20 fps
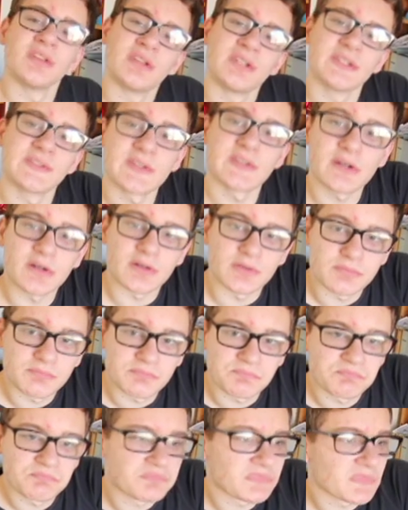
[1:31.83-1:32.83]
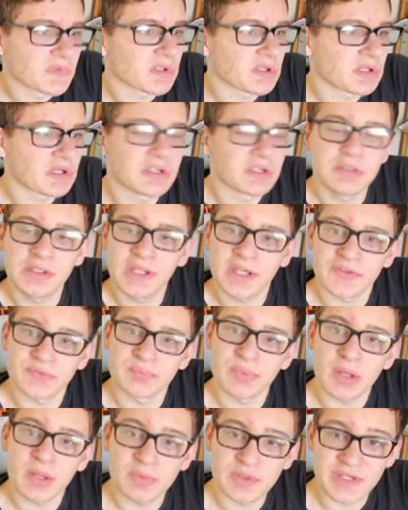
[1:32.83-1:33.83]
So, you guys are
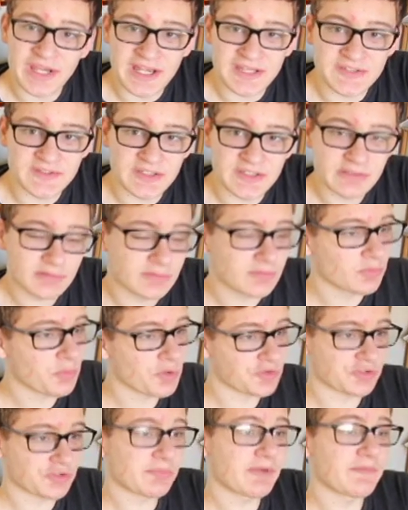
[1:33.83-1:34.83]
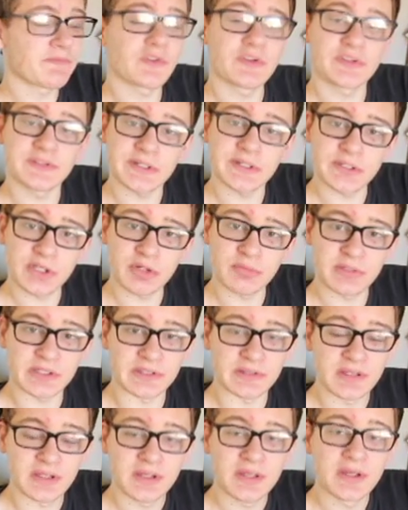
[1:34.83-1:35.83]
probably asking, what should my first yo-yo
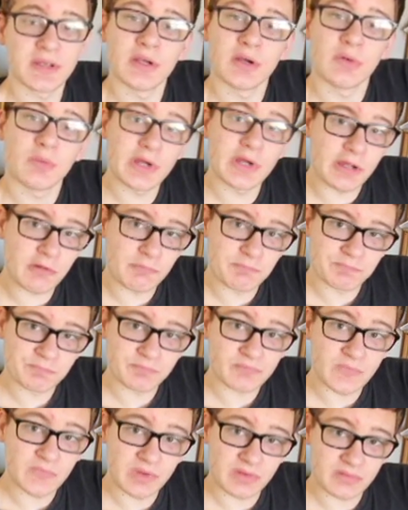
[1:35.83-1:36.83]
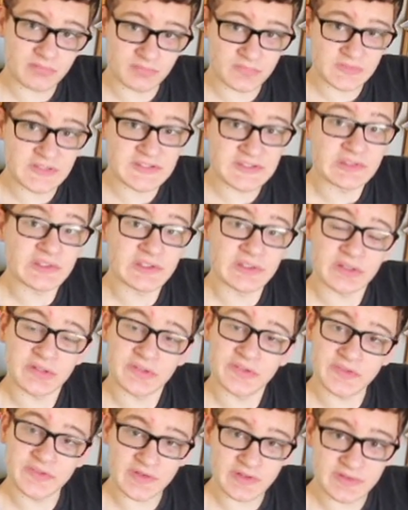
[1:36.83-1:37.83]
be? Well, this is a little
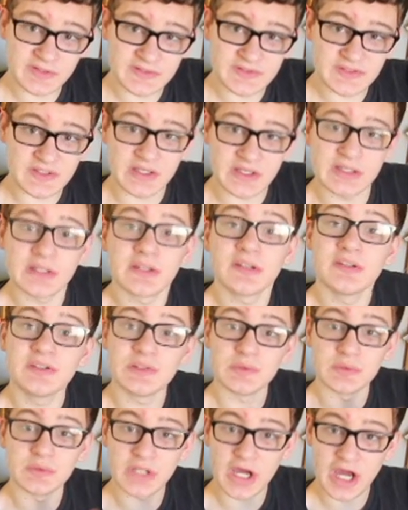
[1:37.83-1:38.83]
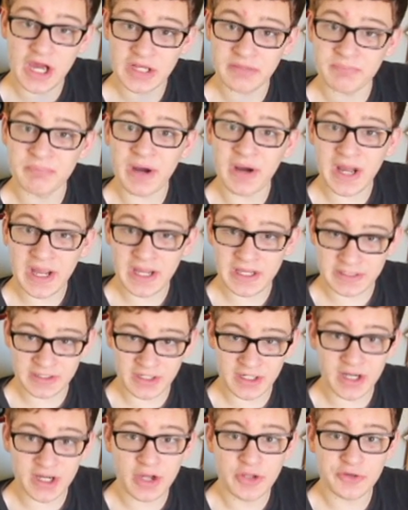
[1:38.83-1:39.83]
thing to say. Do not buy
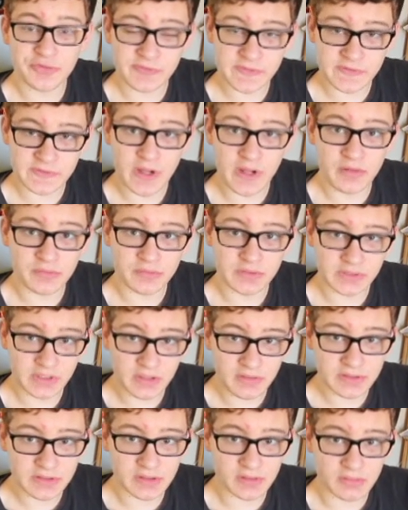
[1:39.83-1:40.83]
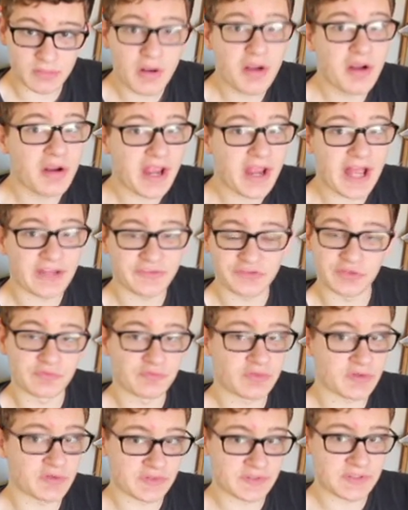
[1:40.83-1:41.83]
a $100 yo-yo as your
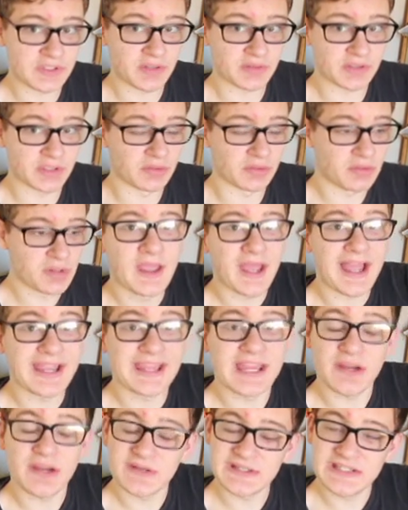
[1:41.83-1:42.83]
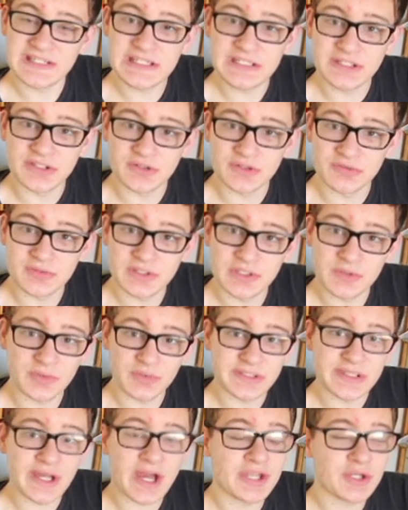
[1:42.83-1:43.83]
first yo-yo. I guarantee you, you will
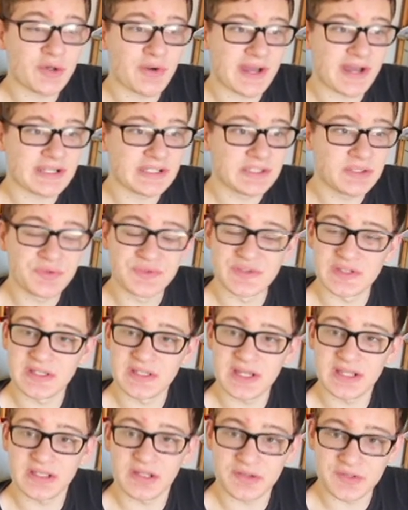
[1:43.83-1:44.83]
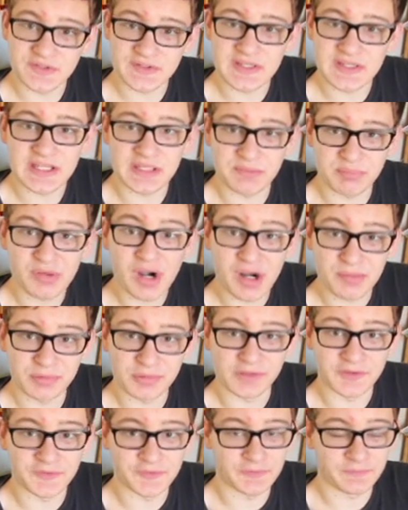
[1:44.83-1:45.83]
not know how to use it and understand the
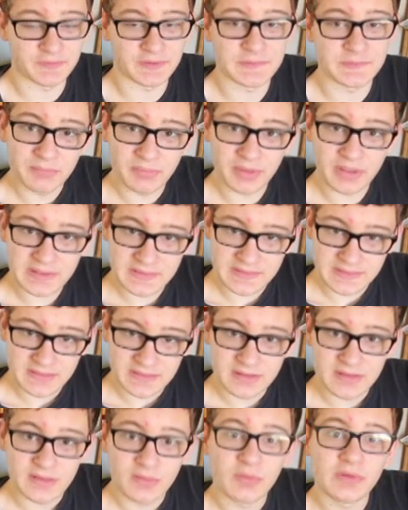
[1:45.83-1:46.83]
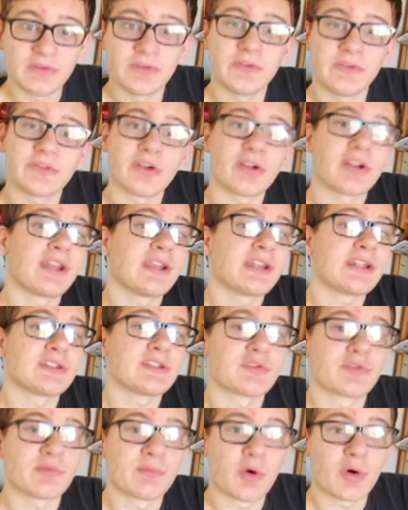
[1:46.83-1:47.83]
properties of it. But once you start getting
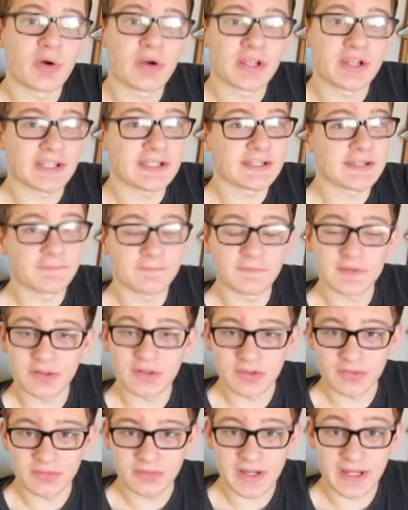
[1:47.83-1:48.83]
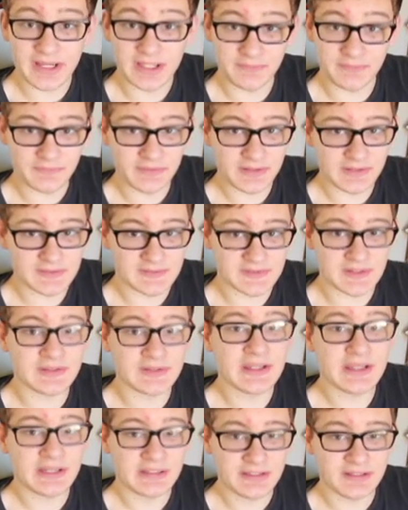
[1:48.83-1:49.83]
into it more, getting the flow, hang of things,
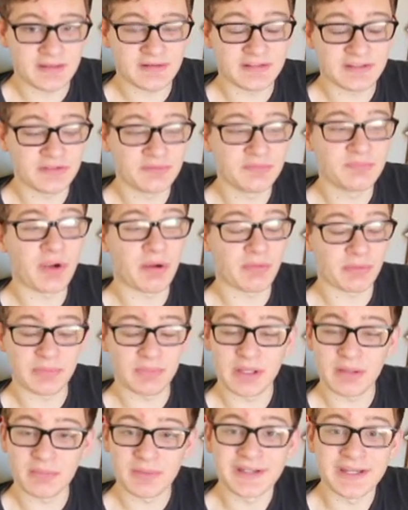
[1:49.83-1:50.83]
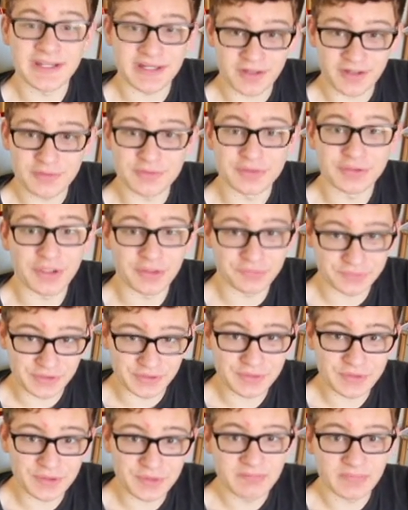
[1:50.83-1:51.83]
then you'd probably be able to get a $100
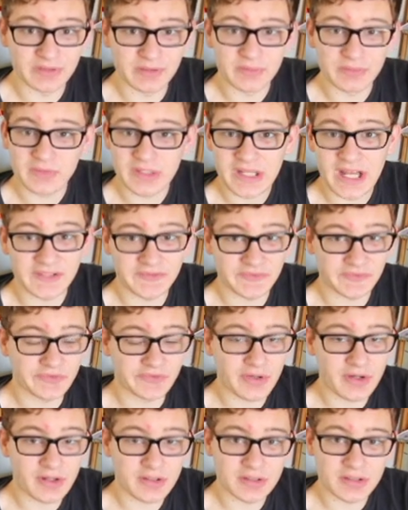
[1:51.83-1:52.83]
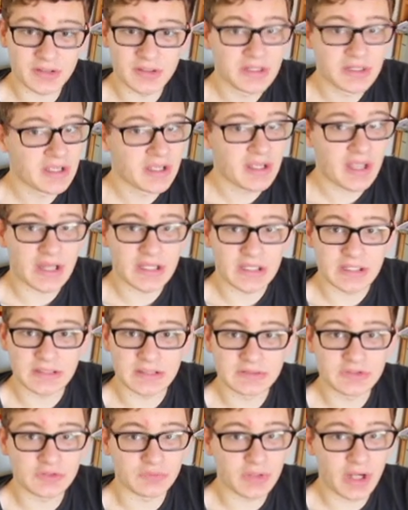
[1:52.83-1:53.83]
yo-yo. But as a starter, I
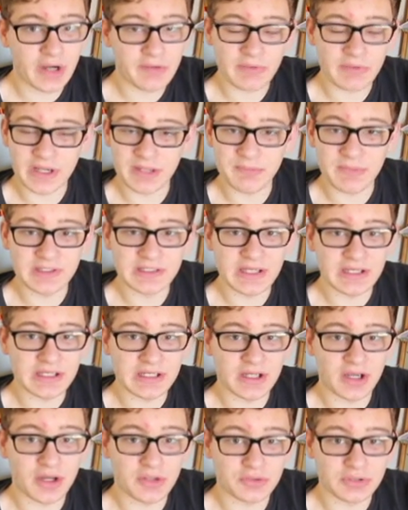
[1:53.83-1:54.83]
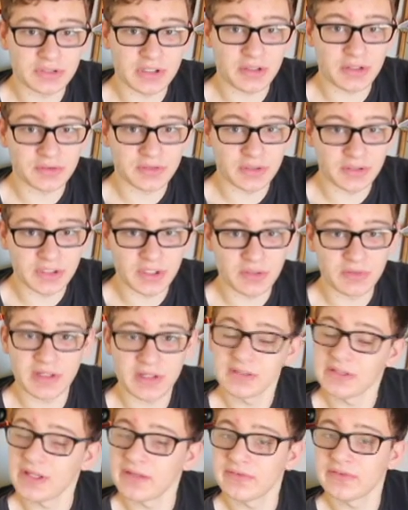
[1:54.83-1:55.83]
do not recommend getting a $100 yo-yo
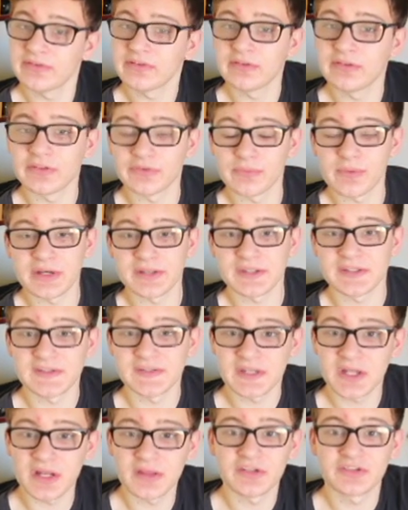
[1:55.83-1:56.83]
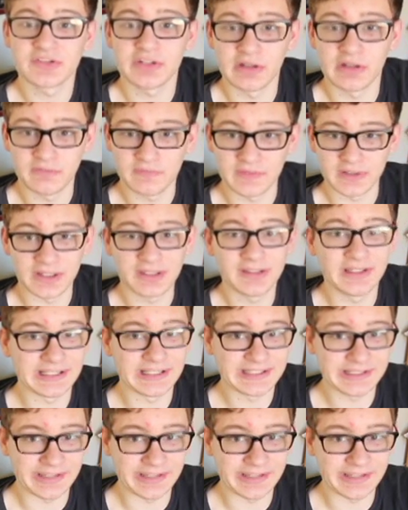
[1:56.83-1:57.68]
unless you just want it to sit on the shelf and collect